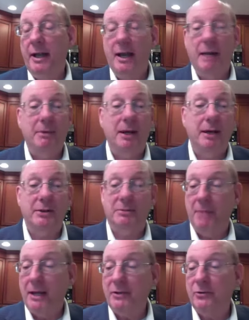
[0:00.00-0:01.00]
Amex,
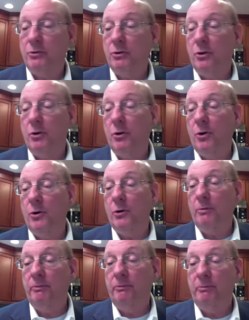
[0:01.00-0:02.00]

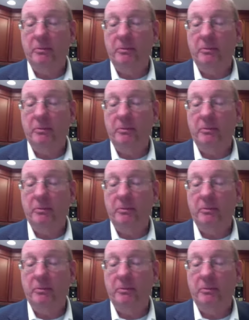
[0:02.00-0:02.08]
MasterCard,